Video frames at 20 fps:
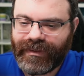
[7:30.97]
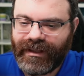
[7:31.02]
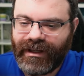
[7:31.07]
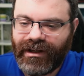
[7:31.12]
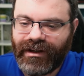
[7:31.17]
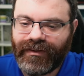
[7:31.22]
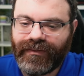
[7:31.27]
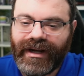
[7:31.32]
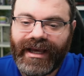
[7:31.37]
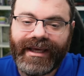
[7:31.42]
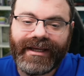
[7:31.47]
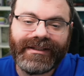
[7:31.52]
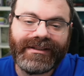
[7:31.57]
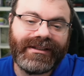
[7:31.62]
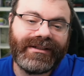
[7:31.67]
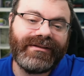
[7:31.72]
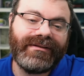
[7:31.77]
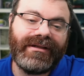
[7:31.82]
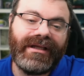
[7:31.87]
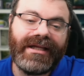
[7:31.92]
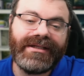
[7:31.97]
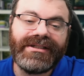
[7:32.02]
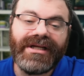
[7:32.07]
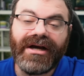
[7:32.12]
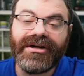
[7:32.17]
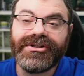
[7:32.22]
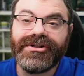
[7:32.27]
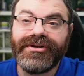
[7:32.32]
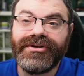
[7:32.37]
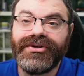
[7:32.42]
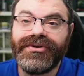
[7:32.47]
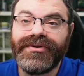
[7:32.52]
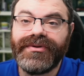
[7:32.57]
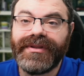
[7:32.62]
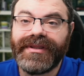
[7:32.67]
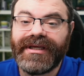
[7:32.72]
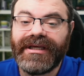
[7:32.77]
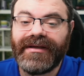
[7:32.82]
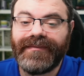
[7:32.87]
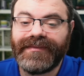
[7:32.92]
All right, a Doctor Who
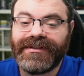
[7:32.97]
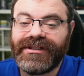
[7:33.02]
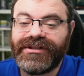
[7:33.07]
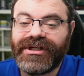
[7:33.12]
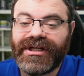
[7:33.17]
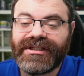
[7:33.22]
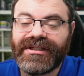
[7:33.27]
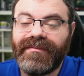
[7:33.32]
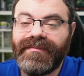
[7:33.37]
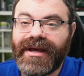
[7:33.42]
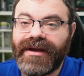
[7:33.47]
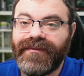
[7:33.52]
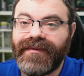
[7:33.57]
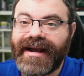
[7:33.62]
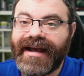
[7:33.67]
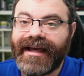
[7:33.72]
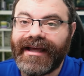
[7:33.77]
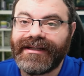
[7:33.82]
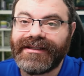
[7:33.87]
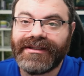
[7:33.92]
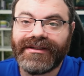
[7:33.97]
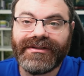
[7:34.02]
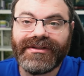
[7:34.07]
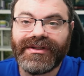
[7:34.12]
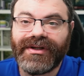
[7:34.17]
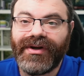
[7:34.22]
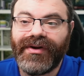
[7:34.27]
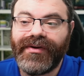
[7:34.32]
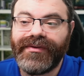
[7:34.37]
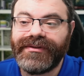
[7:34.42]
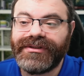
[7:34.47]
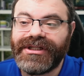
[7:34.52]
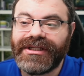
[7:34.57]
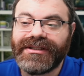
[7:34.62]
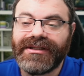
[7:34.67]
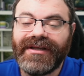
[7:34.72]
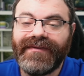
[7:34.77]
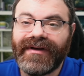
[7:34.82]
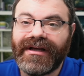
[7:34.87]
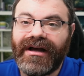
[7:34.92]
theme suggested by Rat. So
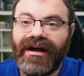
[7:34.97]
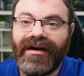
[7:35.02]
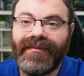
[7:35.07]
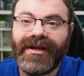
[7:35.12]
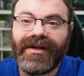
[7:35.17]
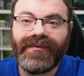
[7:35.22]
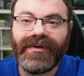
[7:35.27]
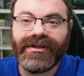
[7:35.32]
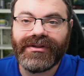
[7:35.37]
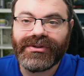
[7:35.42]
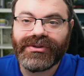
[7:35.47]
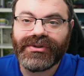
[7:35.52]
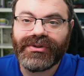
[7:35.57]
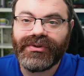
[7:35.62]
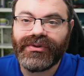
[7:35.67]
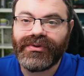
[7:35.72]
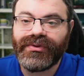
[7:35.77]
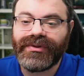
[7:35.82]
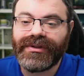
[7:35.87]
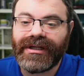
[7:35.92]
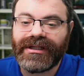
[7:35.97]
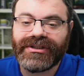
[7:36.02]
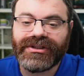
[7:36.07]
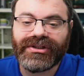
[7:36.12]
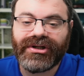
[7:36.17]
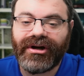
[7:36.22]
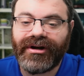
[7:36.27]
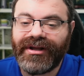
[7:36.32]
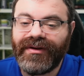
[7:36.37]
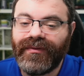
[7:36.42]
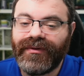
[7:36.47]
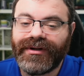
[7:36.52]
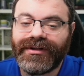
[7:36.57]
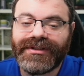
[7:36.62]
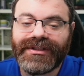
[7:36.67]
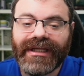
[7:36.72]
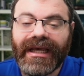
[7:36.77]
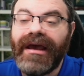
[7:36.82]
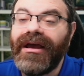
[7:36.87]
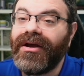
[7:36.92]
just leave a comment with two starting
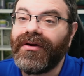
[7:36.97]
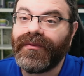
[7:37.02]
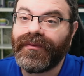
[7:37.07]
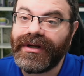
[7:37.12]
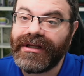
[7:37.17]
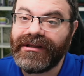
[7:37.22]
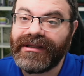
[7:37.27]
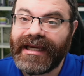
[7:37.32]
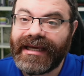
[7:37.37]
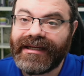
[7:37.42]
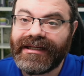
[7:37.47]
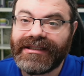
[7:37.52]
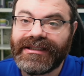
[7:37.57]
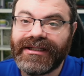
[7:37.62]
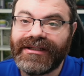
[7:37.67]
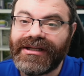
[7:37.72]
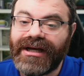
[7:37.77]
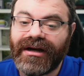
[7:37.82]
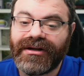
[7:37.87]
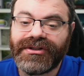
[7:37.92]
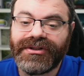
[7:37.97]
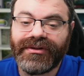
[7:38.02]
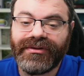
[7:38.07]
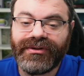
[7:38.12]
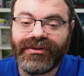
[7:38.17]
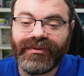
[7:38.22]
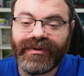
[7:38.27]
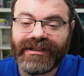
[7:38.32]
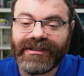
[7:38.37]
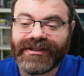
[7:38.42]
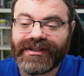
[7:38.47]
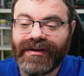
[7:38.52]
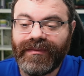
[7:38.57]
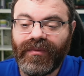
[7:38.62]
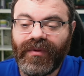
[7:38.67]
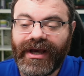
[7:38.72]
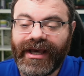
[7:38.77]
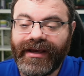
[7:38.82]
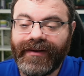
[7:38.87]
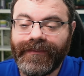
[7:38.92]
words related to Doctor Who in some
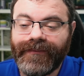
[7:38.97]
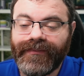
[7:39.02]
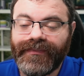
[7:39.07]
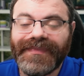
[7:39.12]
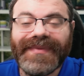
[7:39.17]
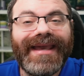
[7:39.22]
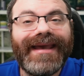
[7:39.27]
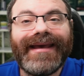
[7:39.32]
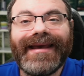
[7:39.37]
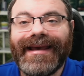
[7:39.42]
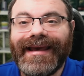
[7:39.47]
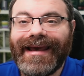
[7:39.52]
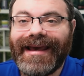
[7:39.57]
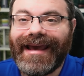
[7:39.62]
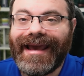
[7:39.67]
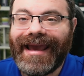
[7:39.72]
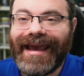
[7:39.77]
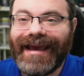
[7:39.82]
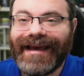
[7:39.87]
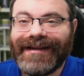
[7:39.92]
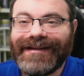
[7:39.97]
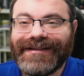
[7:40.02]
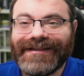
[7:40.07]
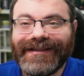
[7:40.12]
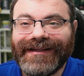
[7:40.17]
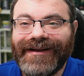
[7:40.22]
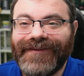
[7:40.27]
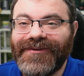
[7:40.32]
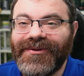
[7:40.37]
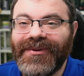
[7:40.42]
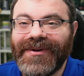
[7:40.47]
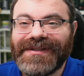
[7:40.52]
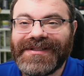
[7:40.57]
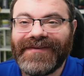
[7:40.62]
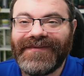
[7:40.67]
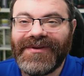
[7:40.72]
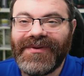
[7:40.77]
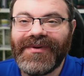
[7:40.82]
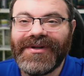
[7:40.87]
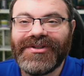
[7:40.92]
way. And, of course,
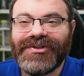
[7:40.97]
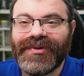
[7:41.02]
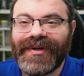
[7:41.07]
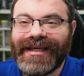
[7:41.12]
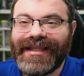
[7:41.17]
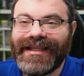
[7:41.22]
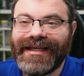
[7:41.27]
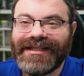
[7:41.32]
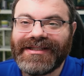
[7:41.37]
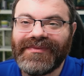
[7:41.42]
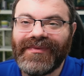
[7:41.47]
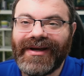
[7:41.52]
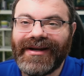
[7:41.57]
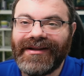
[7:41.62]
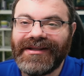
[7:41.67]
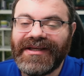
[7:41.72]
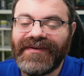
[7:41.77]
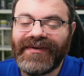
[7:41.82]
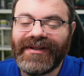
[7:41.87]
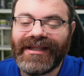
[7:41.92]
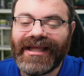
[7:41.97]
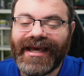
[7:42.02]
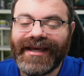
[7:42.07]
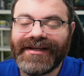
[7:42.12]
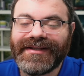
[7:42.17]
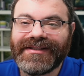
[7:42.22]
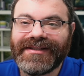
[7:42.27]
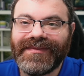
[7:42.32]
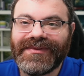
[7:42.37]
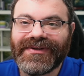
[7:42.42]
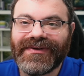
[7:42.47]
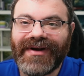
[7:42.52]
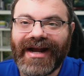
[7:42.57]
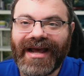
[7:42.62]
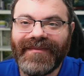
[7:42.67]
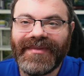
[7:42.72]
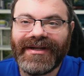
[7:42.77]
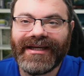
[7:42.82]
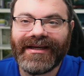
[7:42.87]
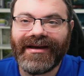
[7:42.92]
if you enjoyed this, why not leave a like,
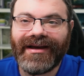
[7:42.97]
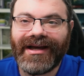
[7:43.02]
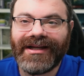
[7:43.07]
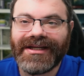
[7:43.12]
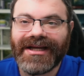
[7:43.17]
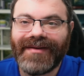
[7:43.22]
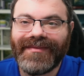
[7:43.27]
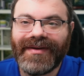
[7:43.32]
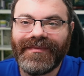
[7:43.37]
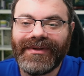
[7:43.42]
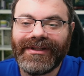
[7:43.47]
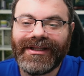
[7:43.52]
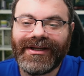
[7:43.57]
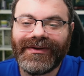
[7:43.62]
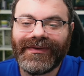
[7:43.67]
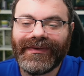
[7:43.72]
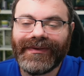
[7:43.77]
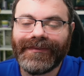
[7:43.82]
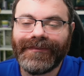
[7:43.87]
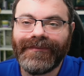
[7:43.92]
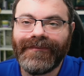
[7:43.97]
subscribe, and a kind comment below.